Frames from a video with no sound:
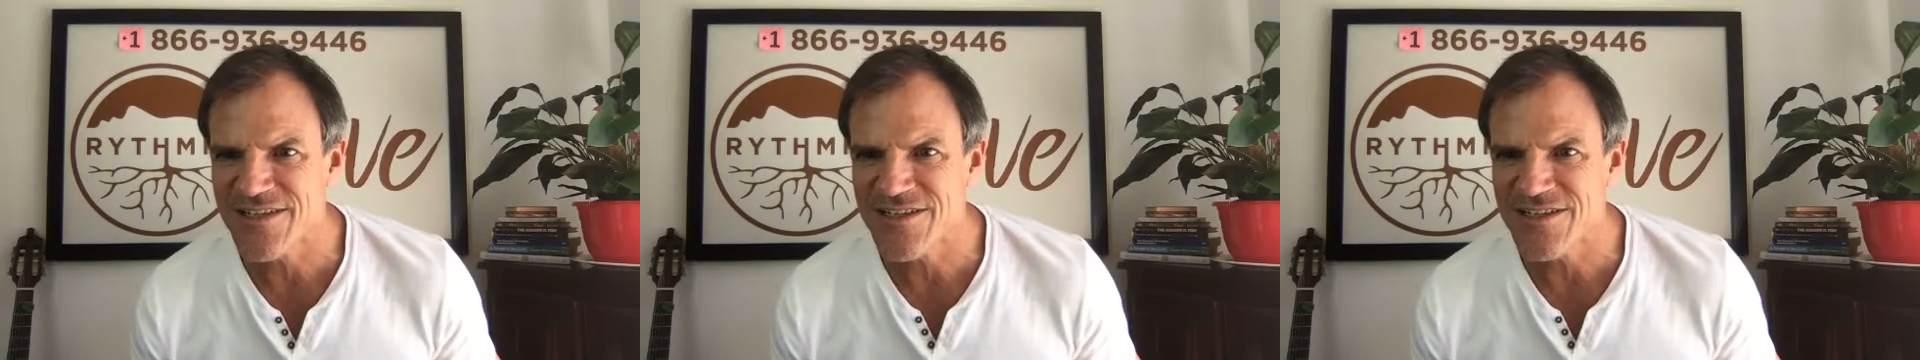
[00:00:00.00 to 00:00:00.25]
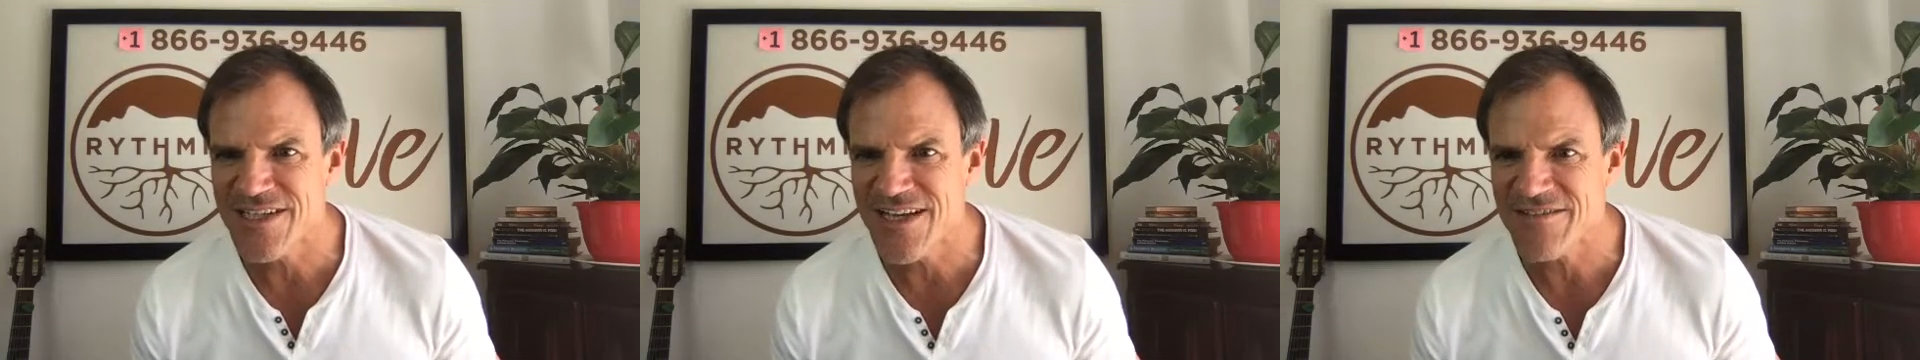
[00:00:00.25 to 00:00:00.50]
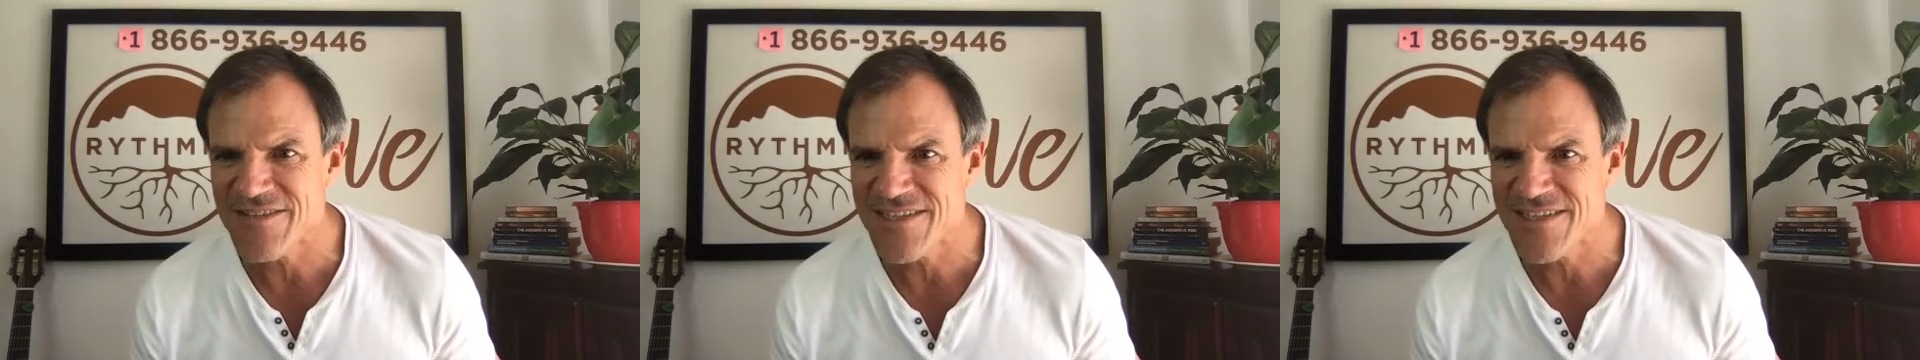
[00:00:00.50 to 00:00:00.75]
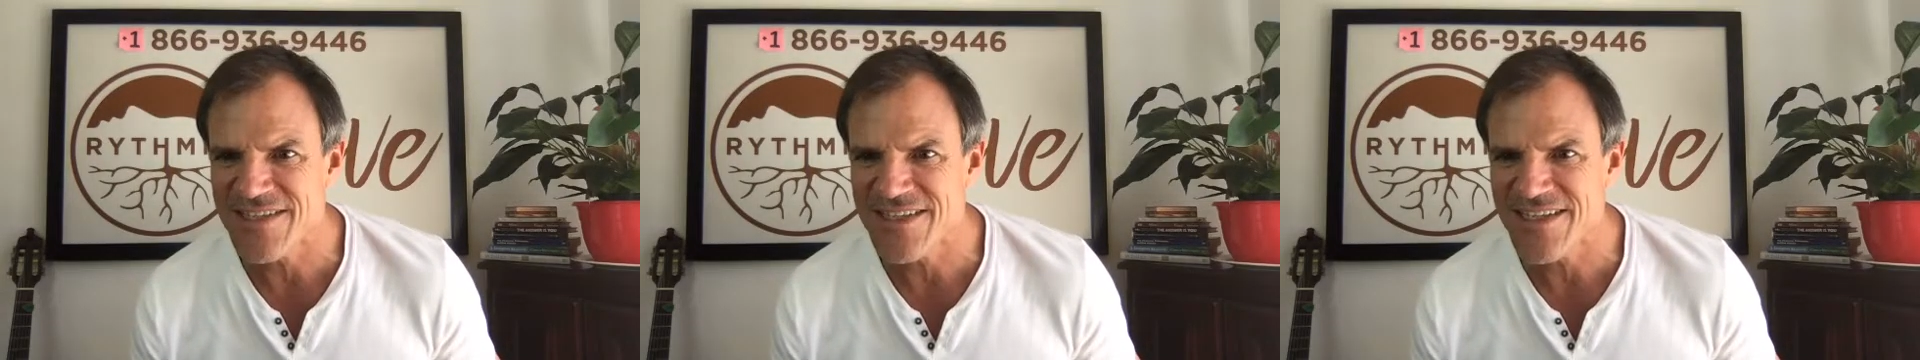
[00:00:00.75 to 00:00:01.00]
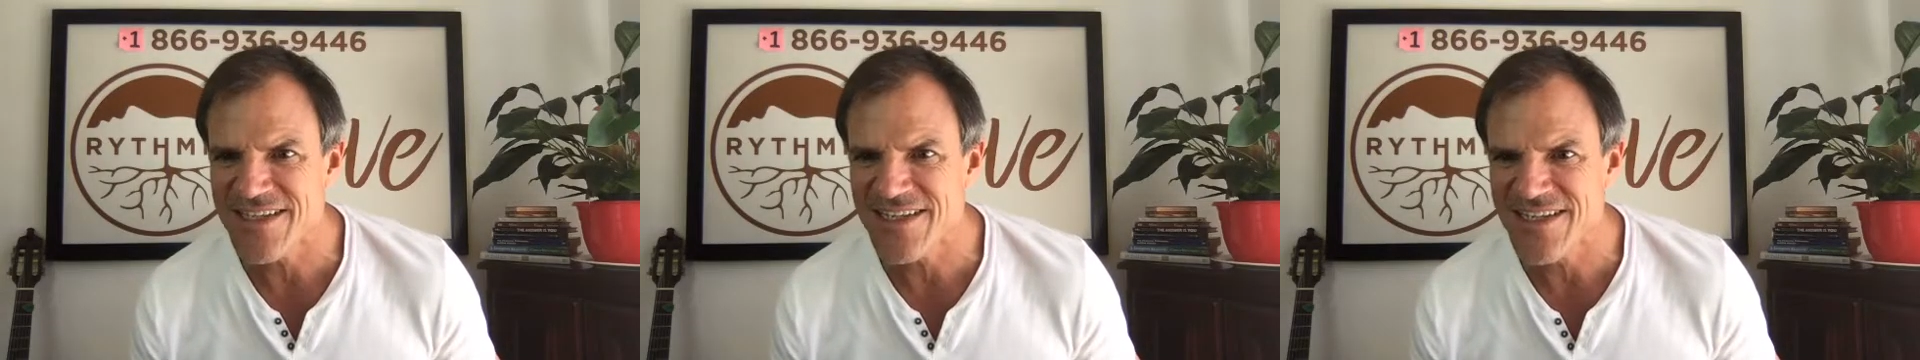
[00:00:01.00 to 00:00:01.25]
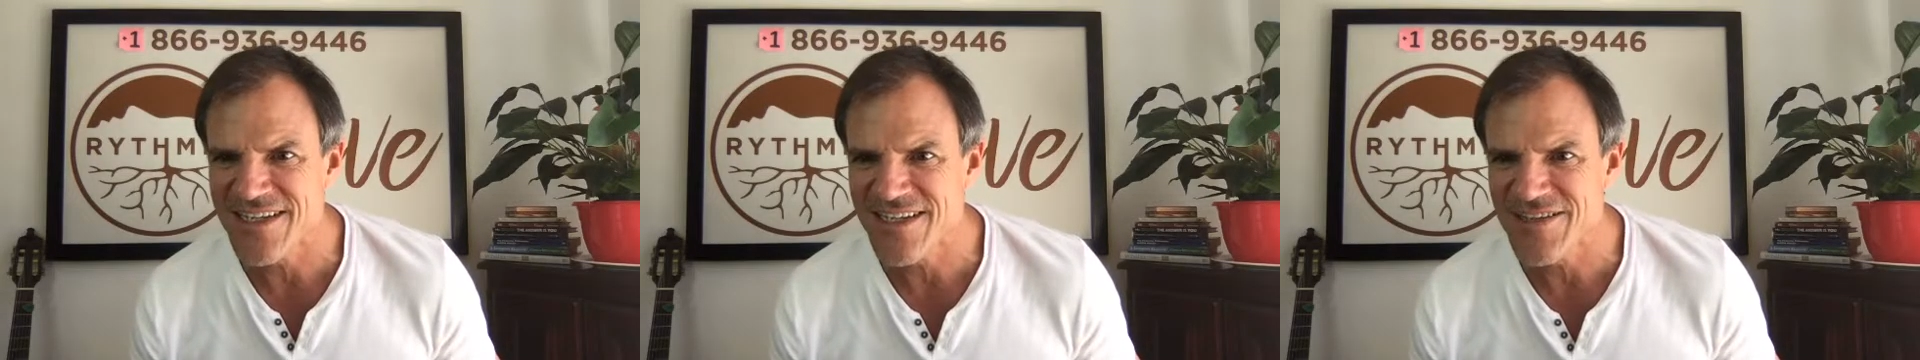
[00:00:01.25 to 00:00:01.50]
just have to
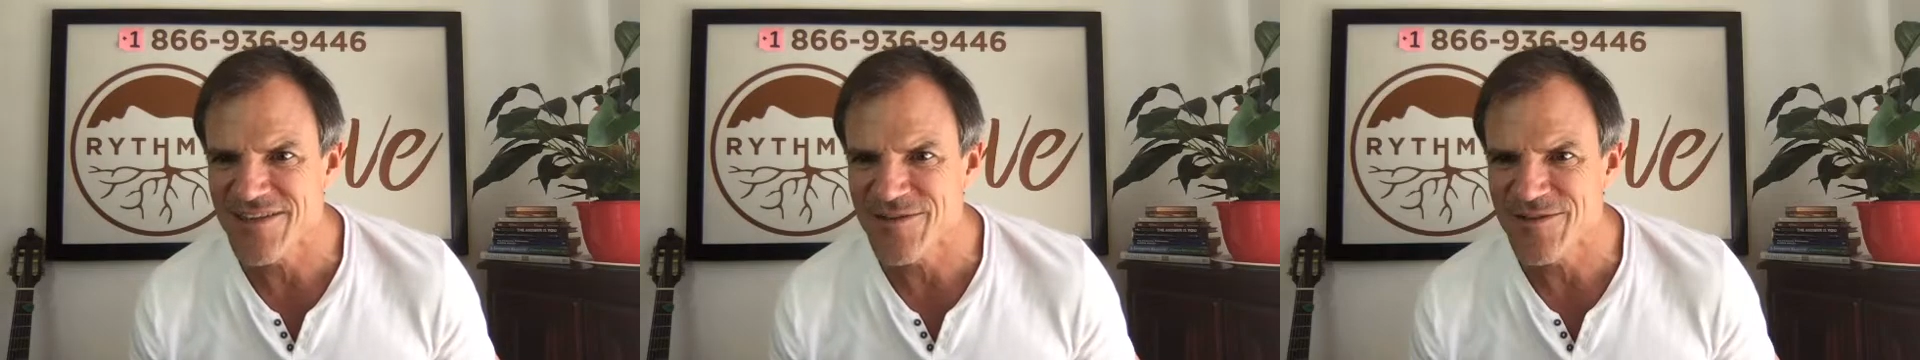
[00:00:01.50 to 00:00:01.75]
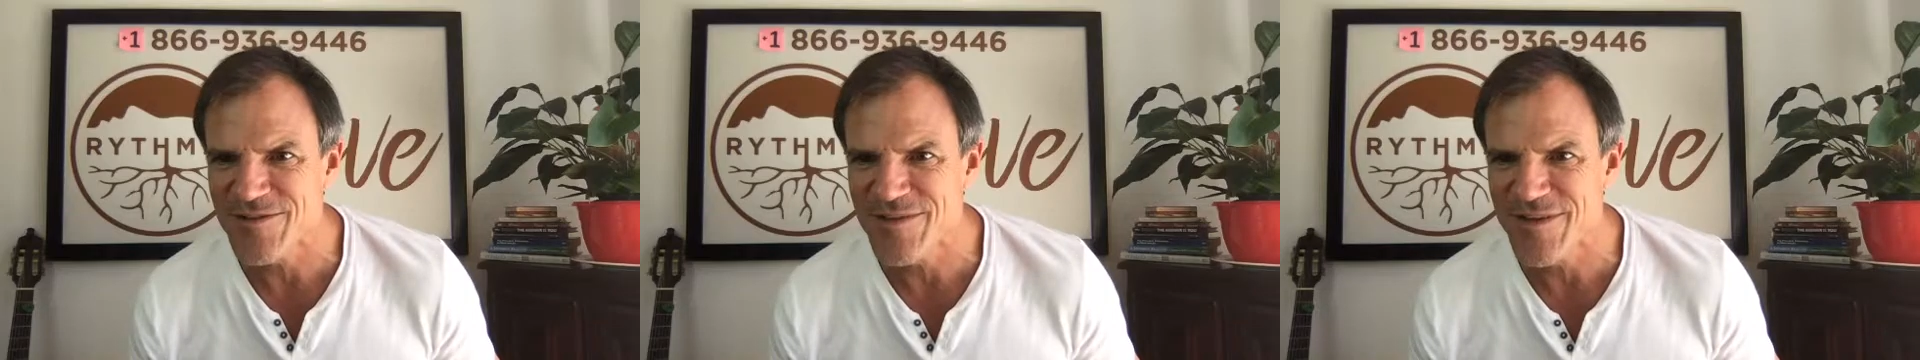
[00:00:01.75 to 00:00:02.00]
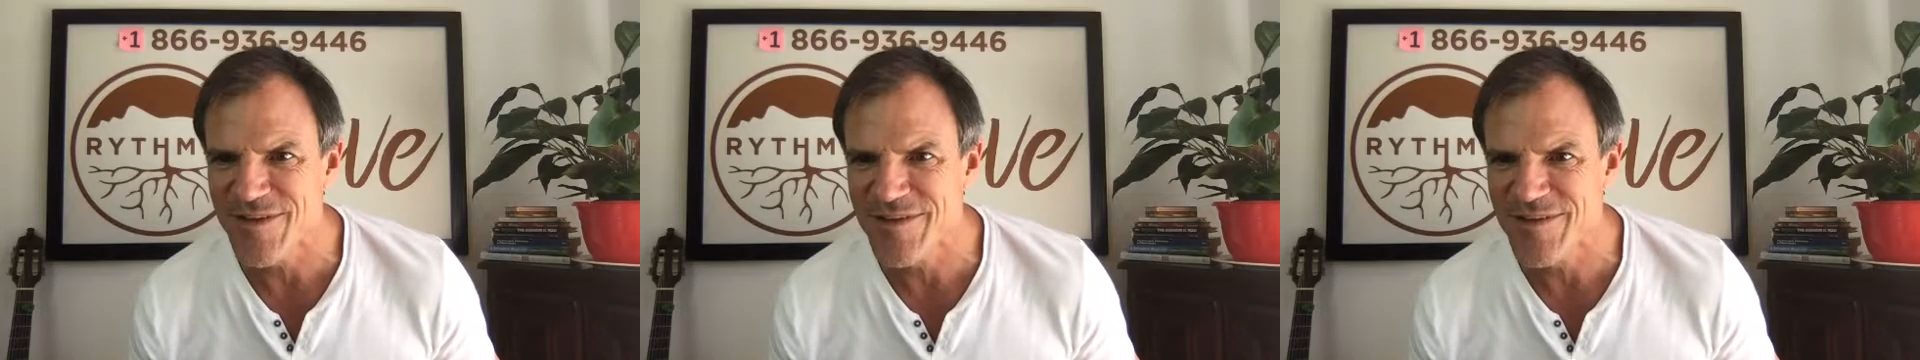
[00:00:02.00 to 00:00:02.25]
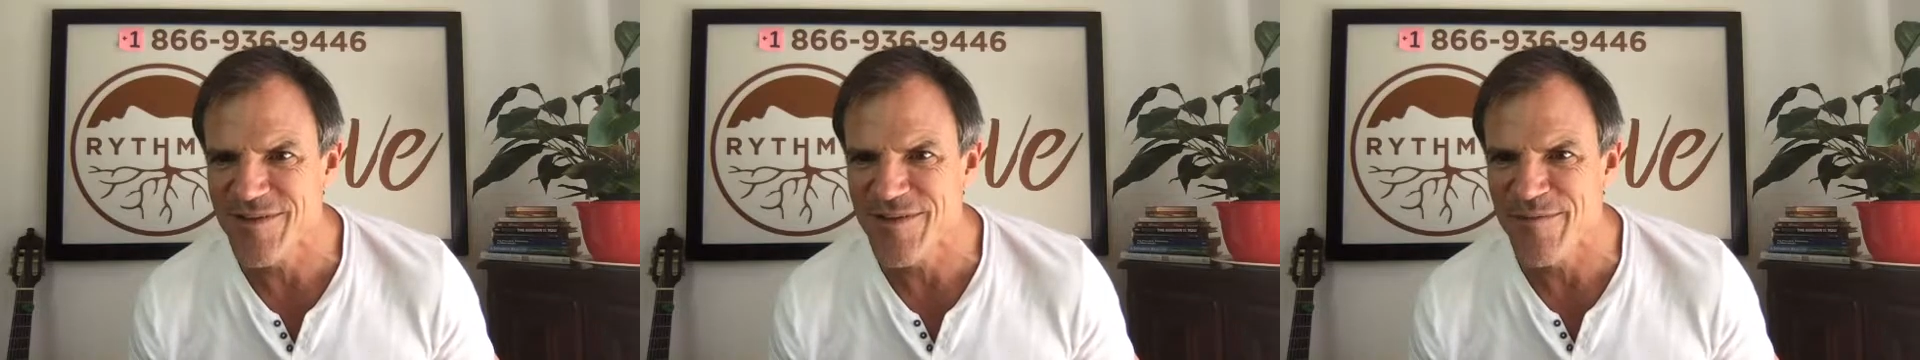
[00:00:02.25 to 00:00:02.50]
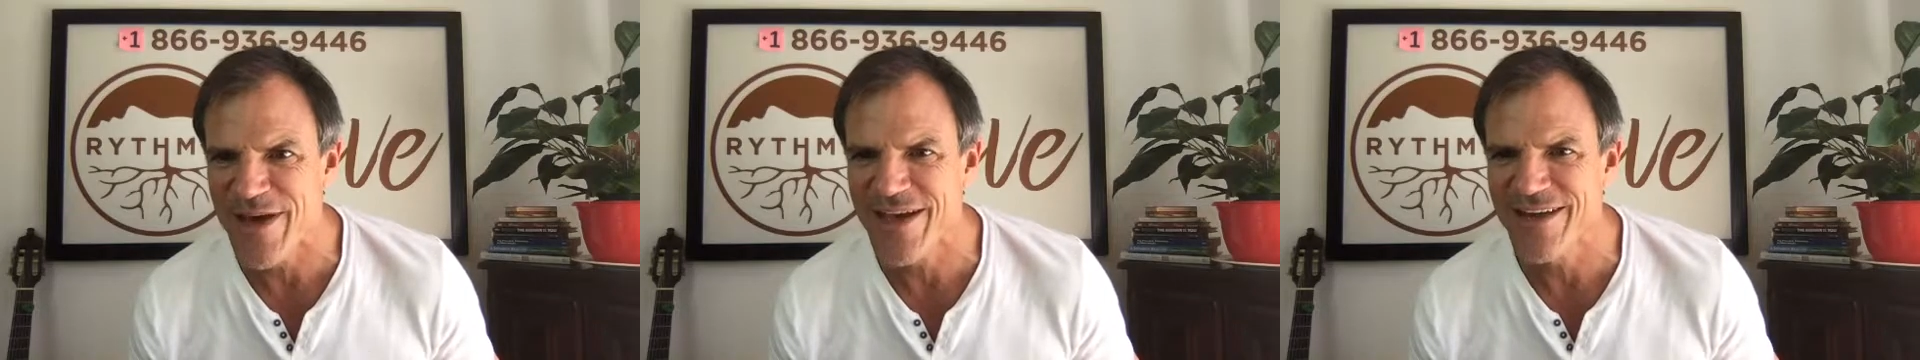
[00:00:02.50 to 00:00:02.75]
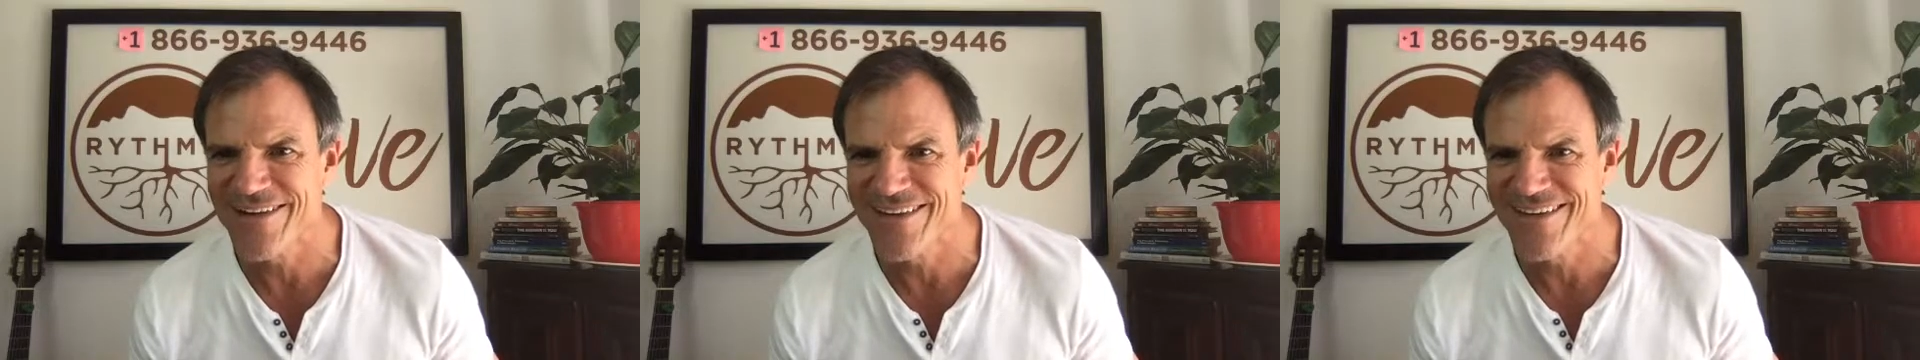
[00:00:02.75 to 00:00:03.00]
see through the
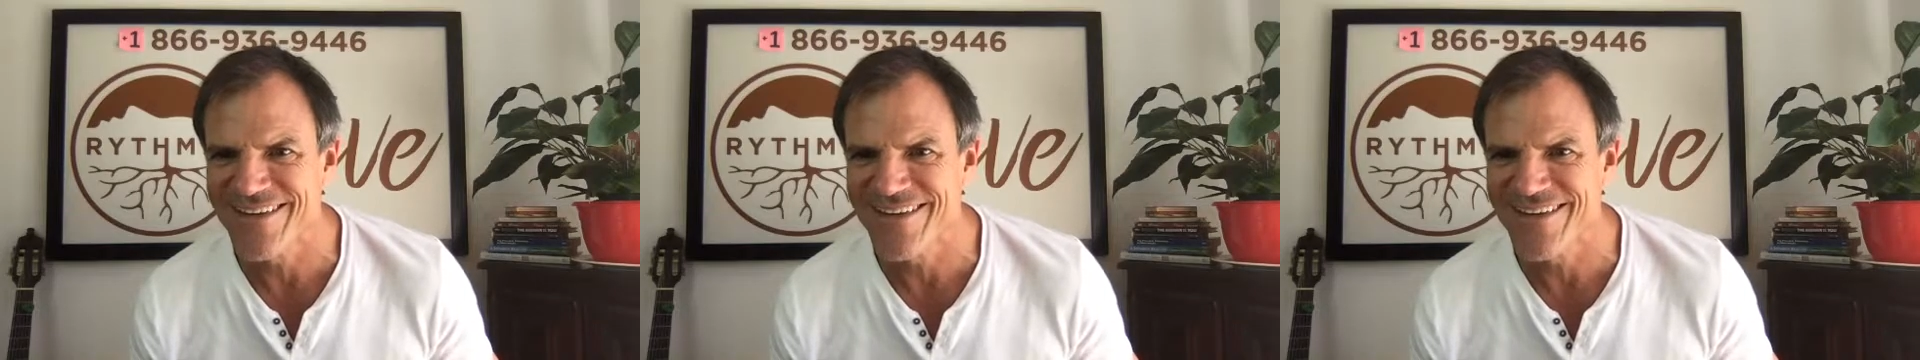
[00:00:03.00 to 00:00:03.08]
matter. Yeah,